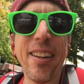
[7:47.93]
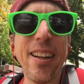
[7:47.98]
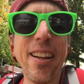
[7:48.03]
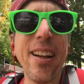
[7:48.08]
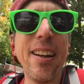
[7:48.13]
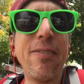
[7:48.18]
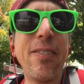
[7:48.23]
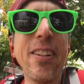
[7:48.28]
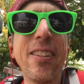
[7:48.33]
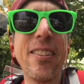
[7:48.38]

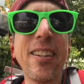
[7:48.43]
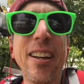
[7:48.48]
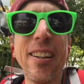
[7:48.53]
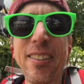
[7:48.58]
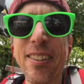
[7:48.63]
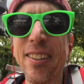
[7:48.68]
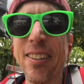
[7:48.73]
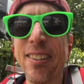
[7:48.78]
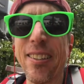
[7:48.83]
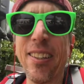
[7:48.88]
and if he
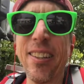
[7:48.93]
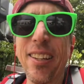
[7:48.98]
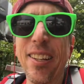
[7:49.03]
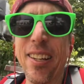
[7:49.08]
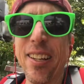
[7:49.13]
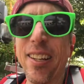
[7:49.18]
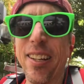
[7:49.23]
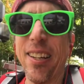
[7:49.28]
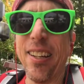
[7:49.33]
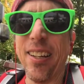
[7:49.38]
doesn't,
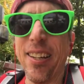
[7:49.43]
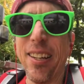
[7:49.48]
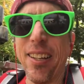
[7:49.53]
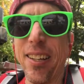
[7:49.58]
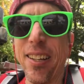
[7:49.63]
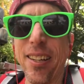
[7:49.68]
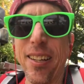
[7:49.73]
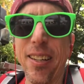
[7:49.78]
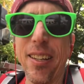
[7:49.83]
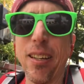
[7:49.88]

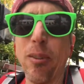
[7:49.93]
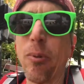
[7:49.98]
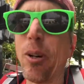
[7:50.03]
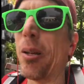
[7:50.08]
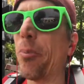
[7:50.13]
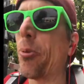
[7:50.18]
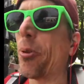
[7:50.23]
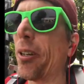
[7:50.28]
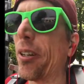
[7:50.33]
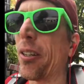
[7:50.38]
he'll
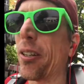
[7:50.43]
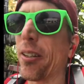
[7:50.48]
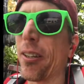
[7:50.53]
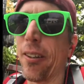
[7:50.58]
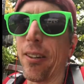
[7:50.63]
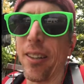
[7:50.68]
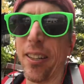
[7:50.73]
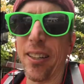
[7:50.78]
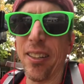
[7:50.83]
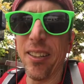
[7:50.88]
win pretty
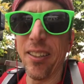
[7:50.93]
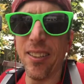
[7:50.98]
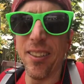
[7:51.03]
clearly.